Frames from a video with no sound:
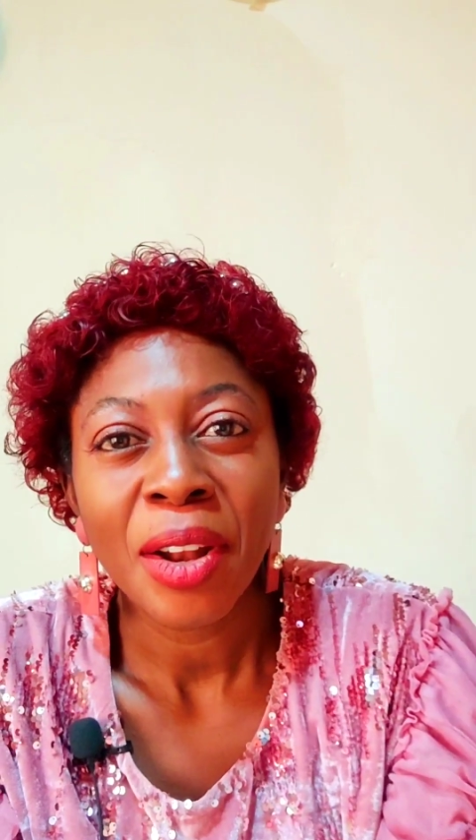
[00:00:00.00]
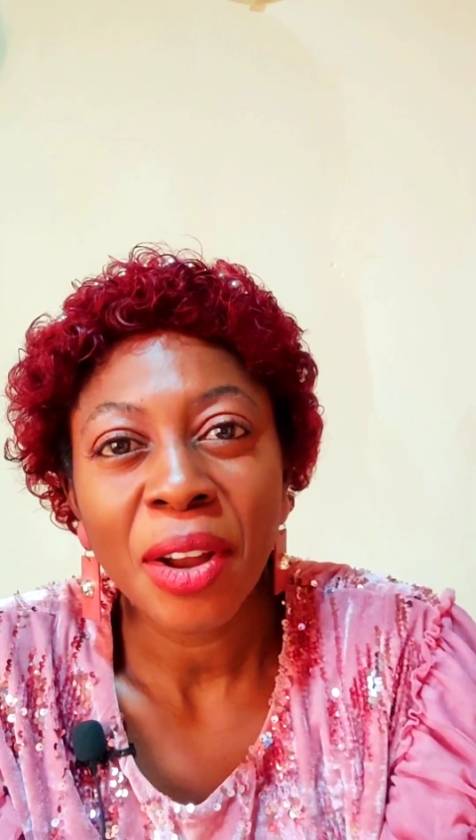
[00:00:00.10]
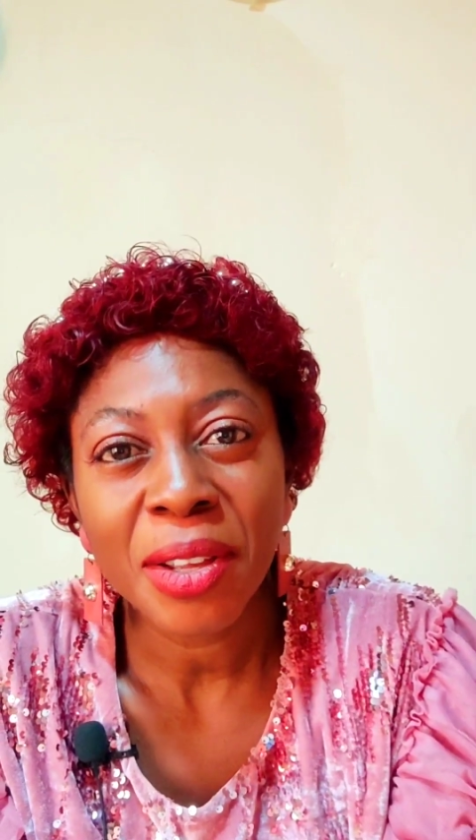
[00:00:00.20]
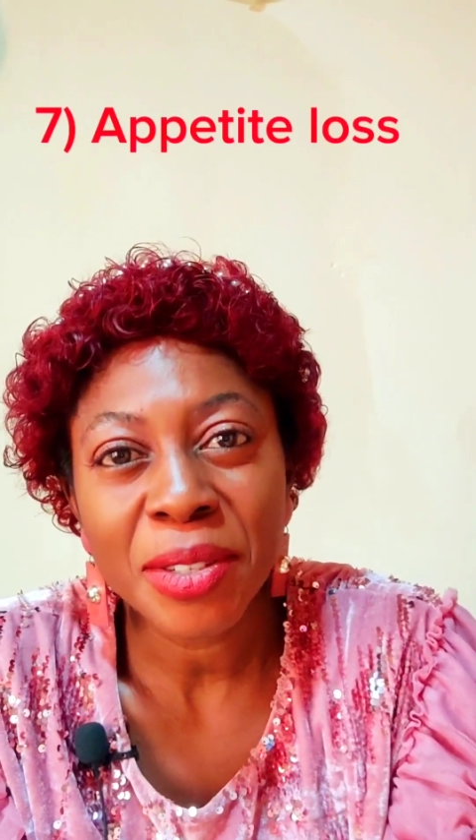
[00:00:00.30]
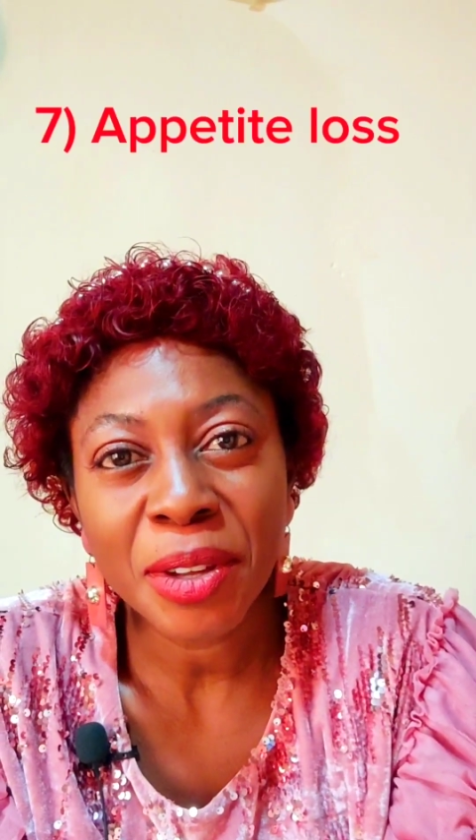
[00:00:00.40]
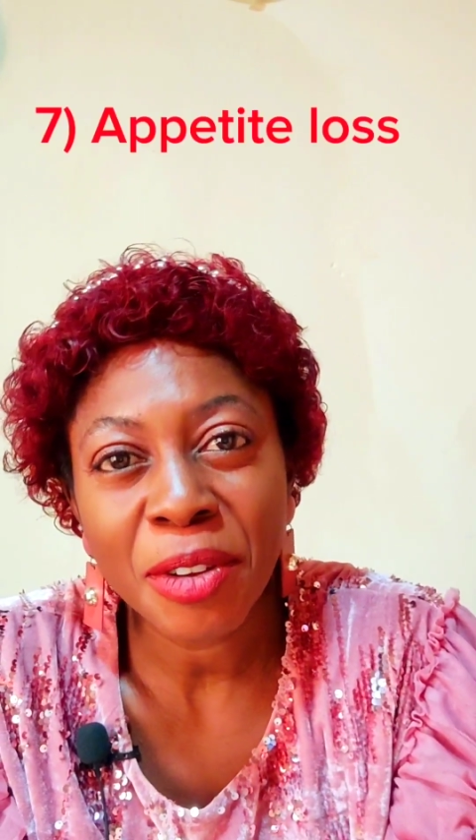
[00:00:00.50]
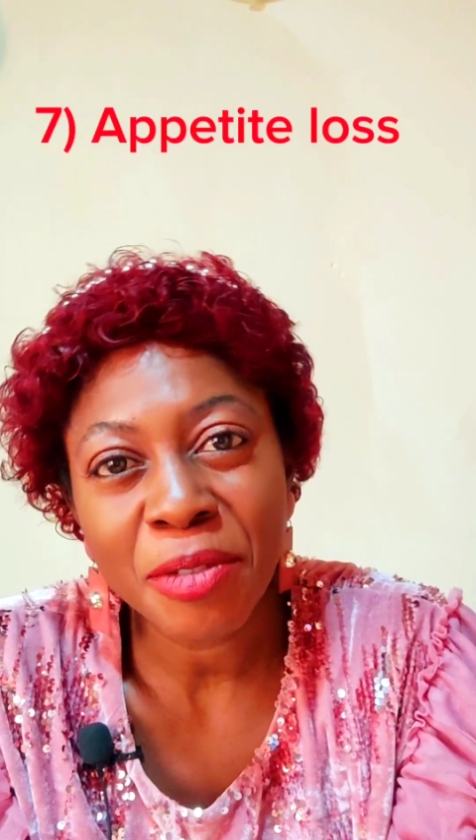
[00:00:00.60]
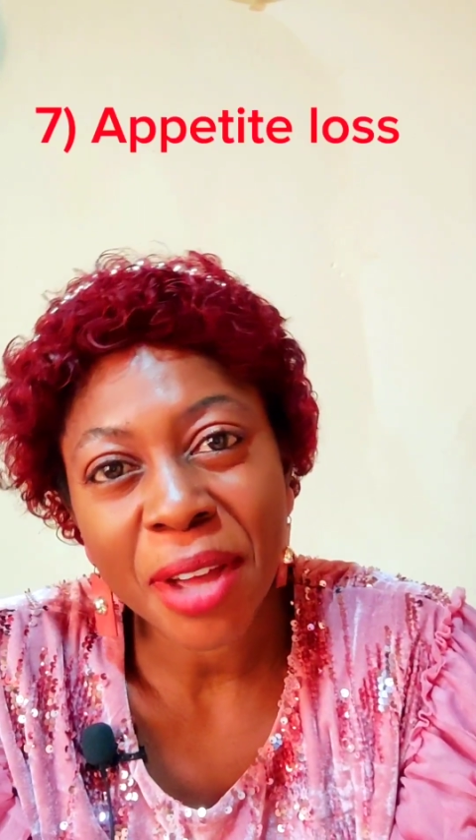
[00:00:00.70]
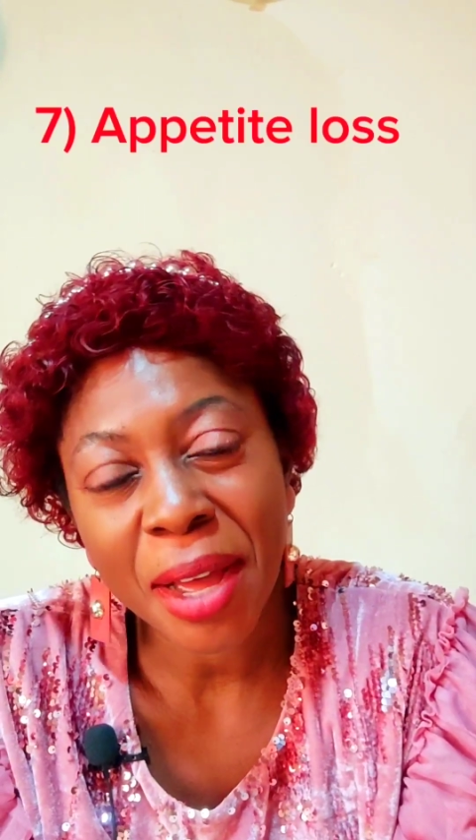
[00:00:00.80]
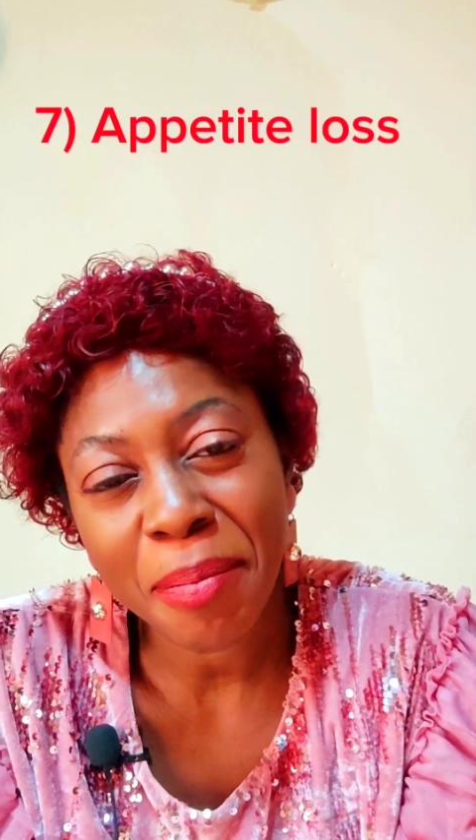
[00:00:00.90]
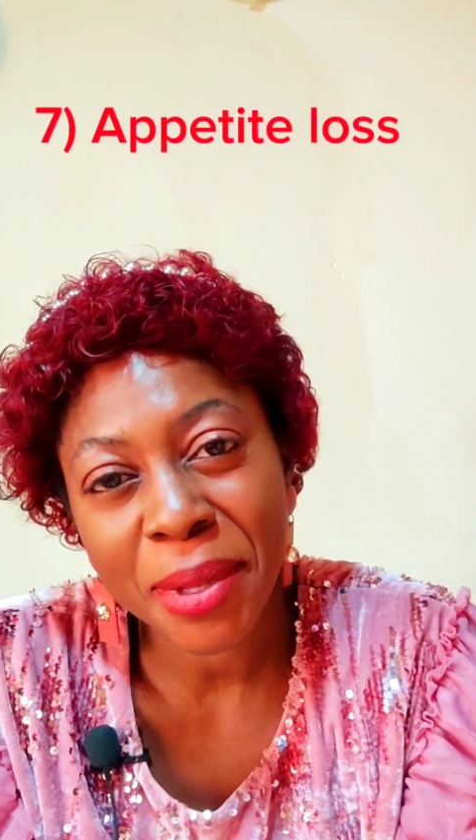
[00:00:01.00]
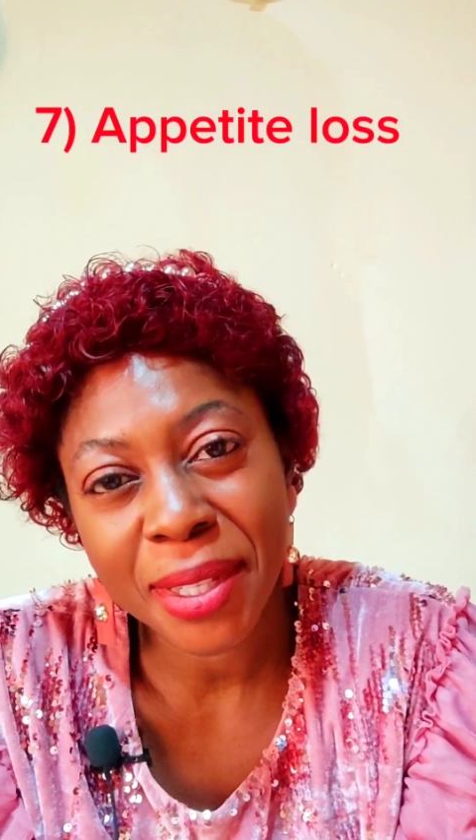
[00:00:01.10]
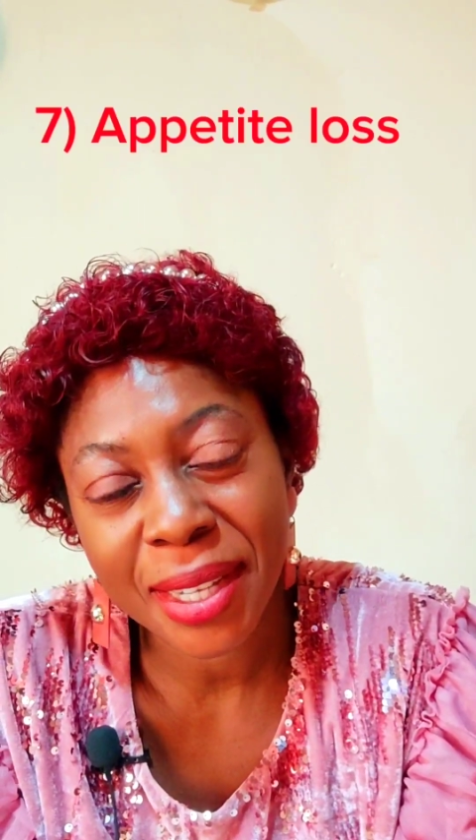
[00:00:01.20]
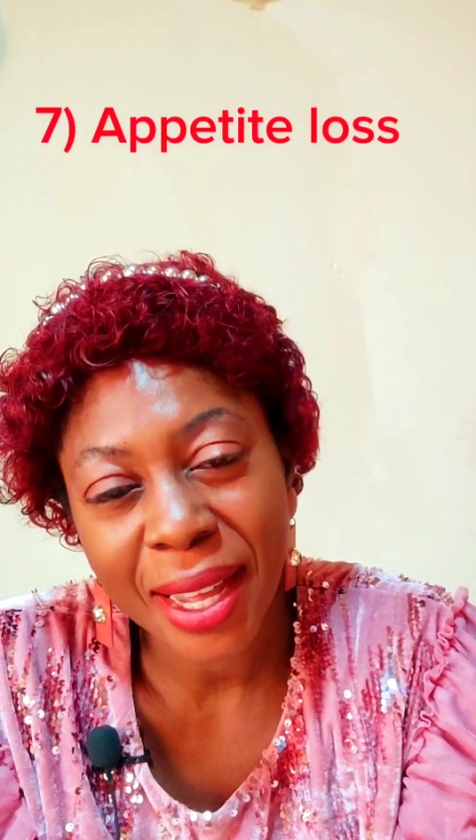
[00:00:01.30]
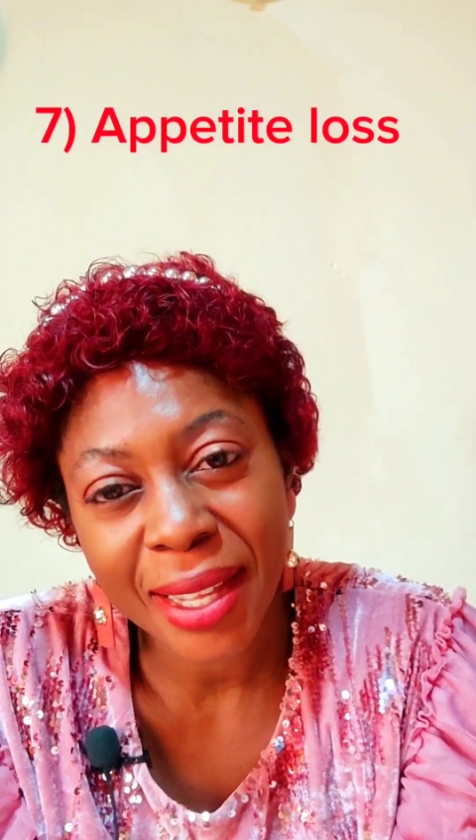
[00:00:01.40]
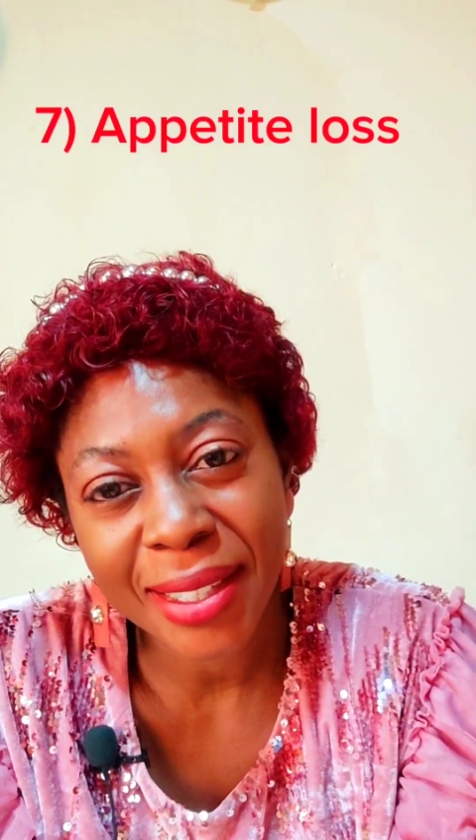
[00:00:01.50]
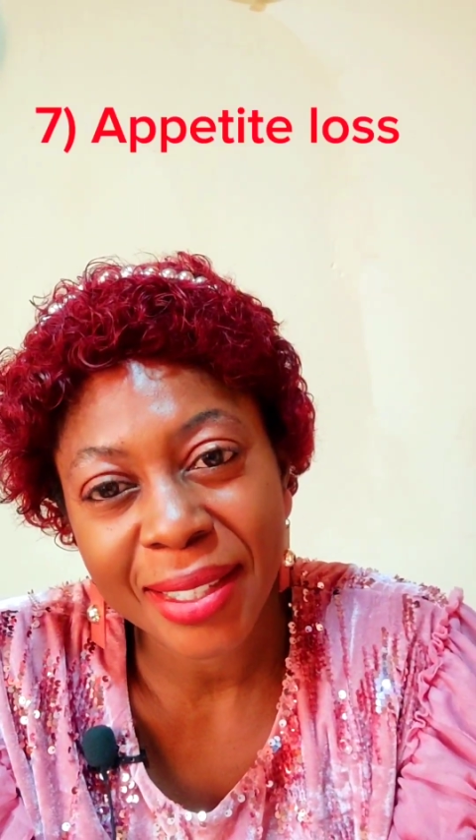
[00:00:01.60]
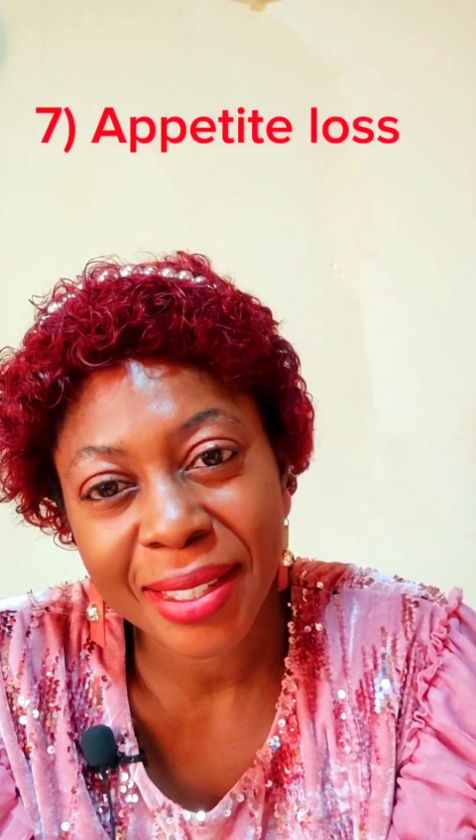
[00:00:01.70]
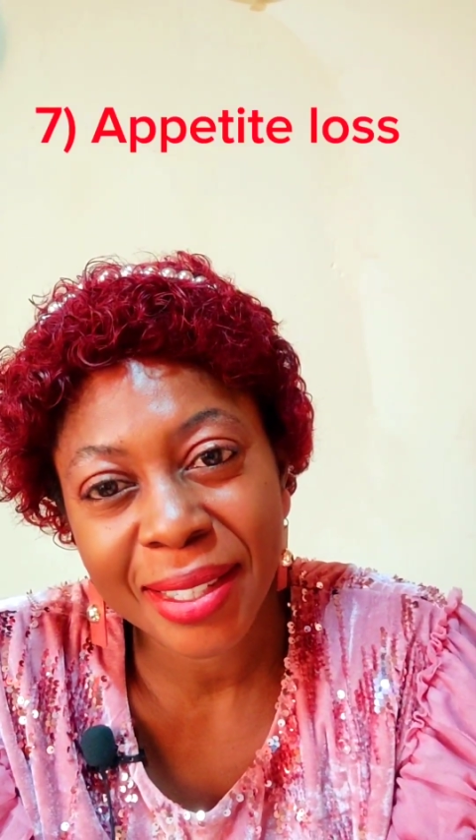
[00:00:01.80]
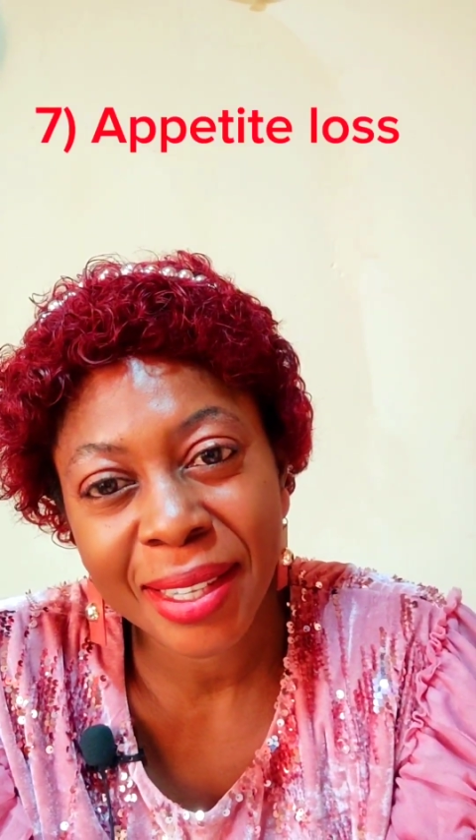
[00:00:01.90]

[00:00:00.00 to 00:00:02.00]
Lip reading: Loss of appetite.